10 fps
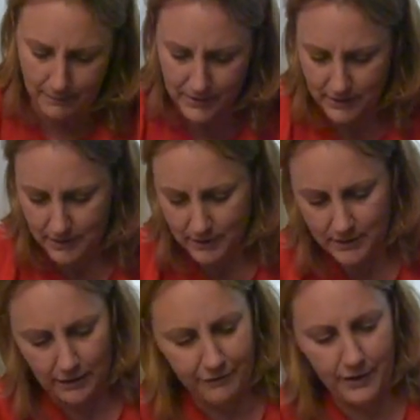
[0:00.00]
This is the
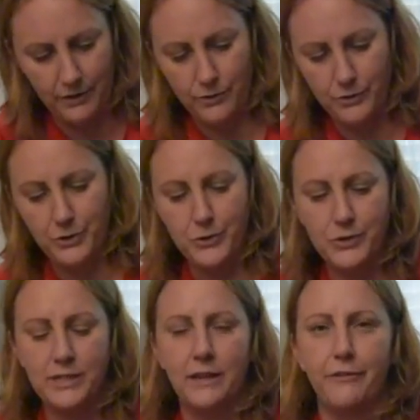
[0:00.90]
stuff that you
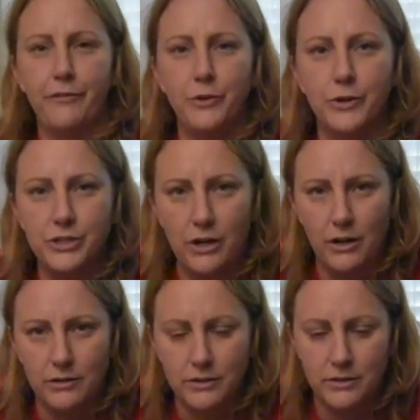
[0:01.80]
use if your
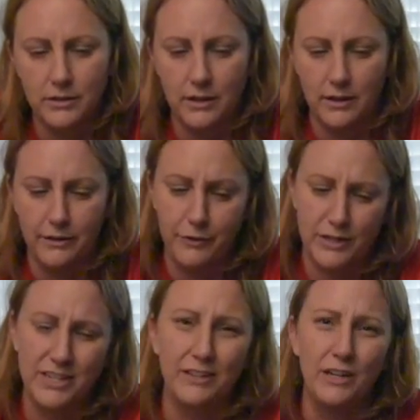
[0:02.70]
dogs, if you
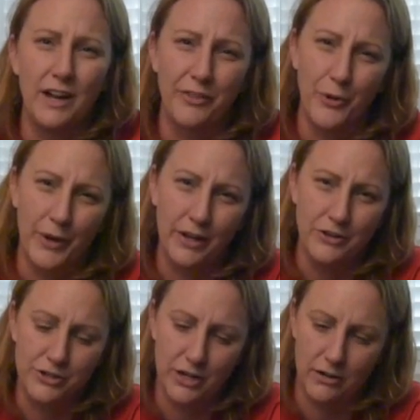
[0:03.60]
accidentally cut the quick
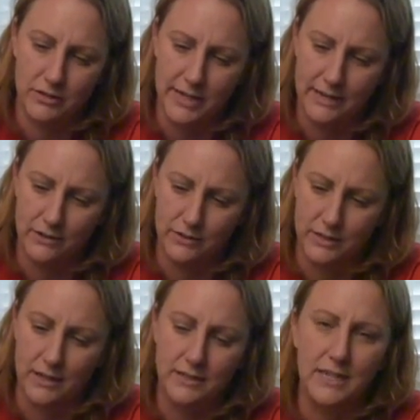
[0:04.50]
on your dog's nails,
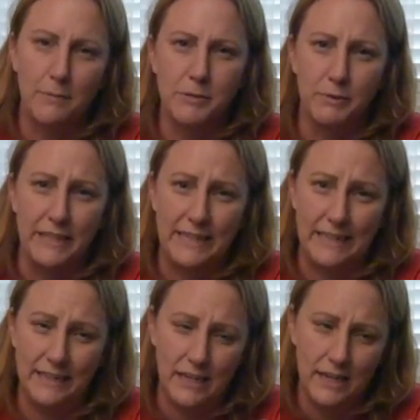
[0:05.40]
it stops
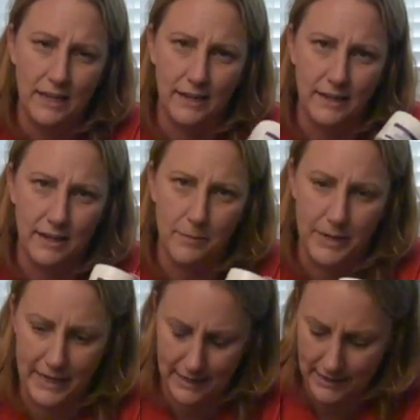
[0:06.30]
bleeding. It can come
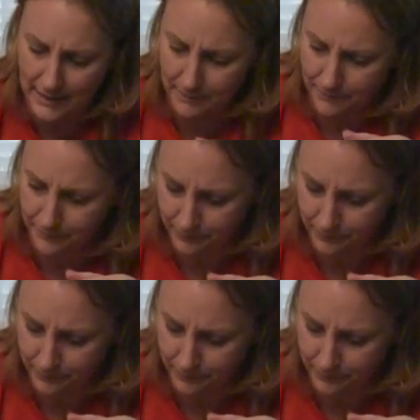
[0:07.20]
in handy.